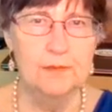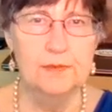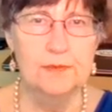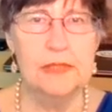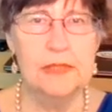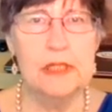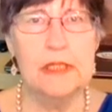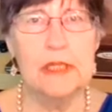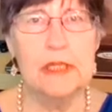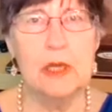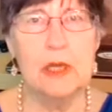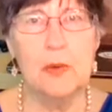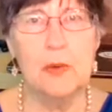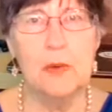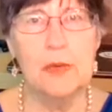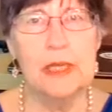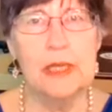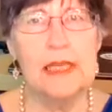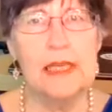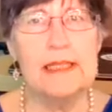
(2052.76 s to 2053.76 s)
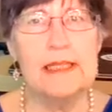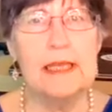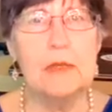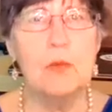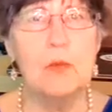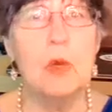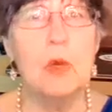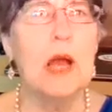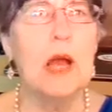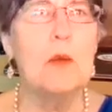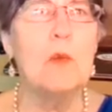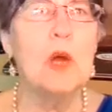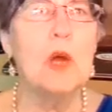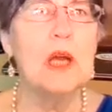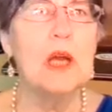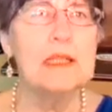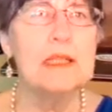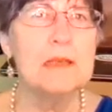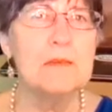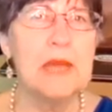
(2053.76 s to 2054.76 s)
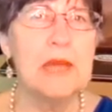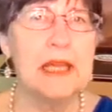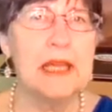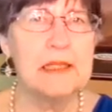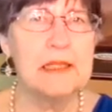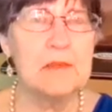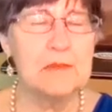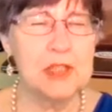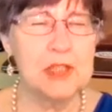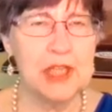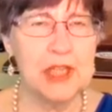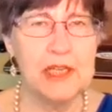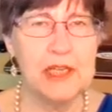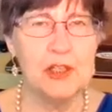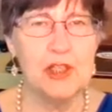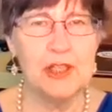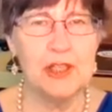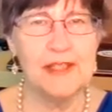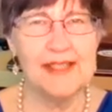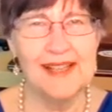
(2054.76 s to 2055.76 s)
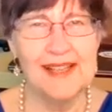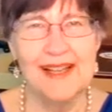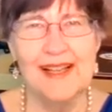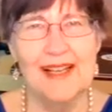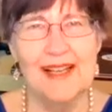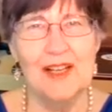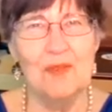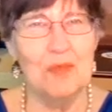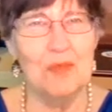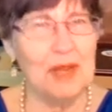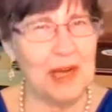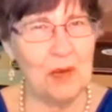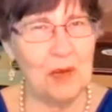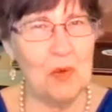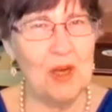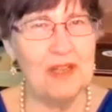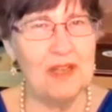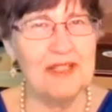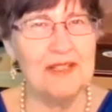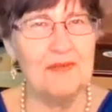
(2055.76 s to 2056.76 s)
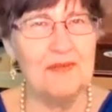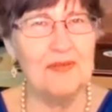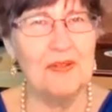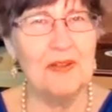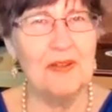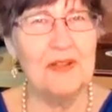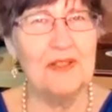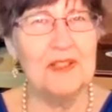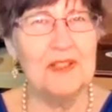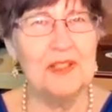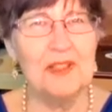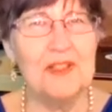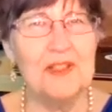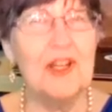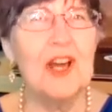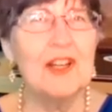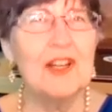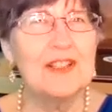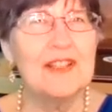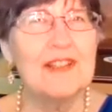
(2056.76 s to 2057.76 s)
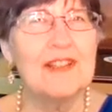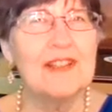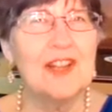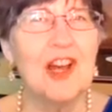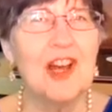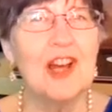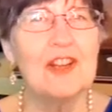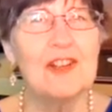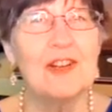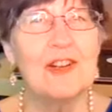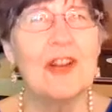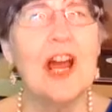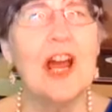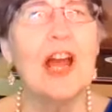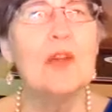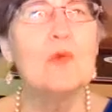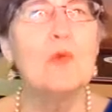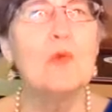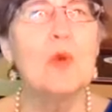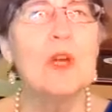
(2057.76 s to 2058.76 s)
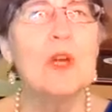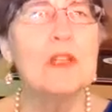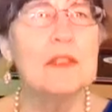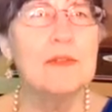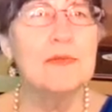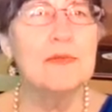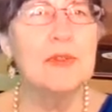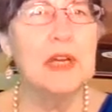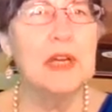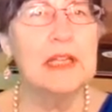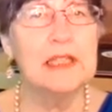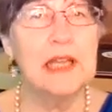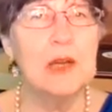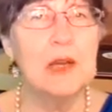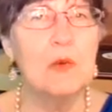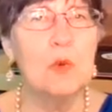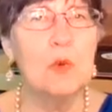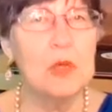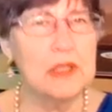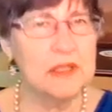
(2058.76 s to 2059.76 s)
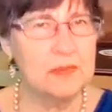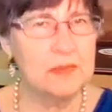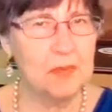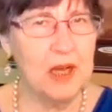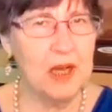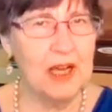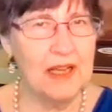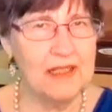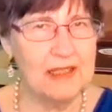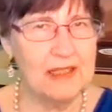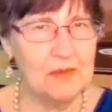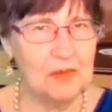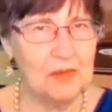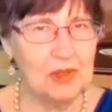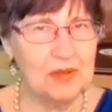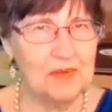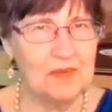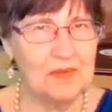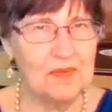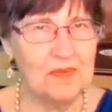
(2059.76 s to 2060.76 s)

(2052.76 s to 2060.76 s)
So he said, "Well, I want to make some changes, but I want to talk to the doctor. I want to find out what's possible."